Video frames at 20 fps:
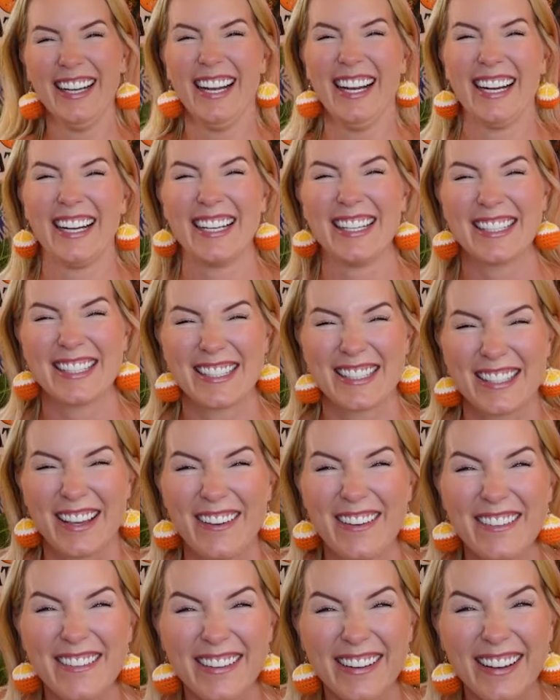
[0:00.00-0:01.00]
It's
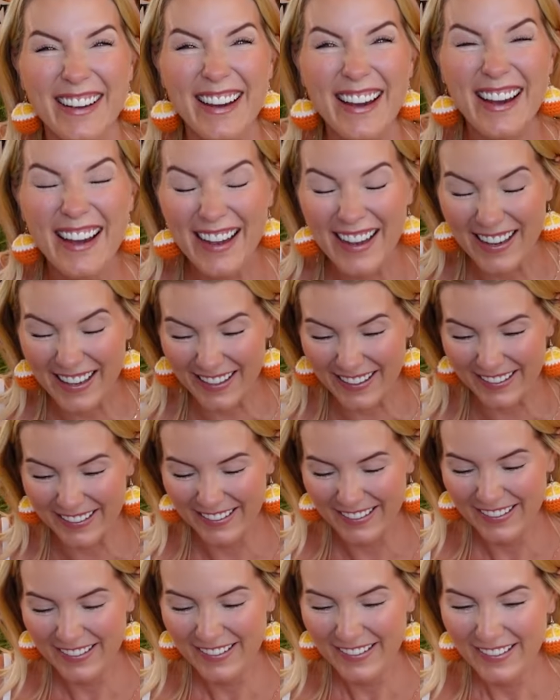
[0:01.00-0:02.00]
so good.
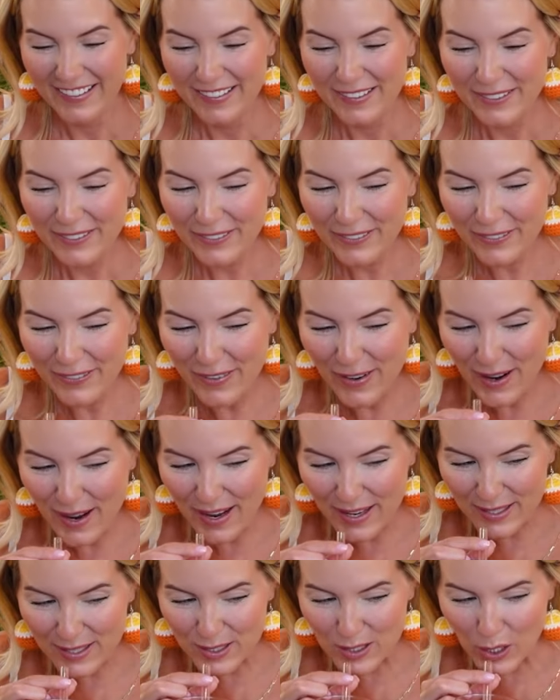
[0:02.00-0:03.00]

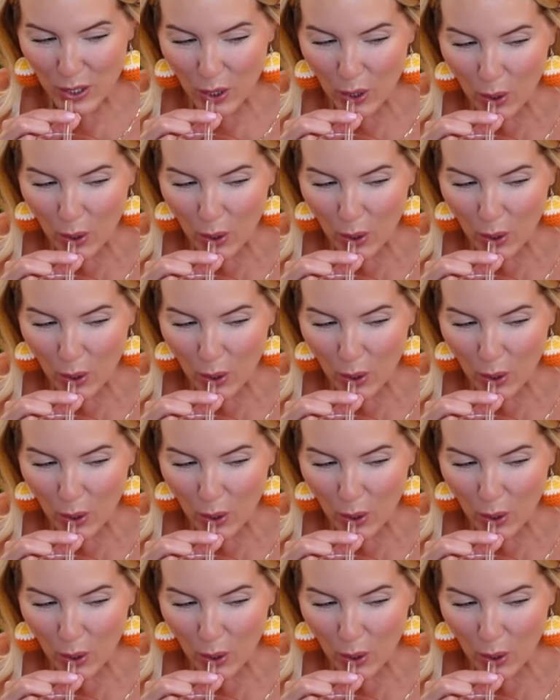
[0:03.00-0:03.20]
What?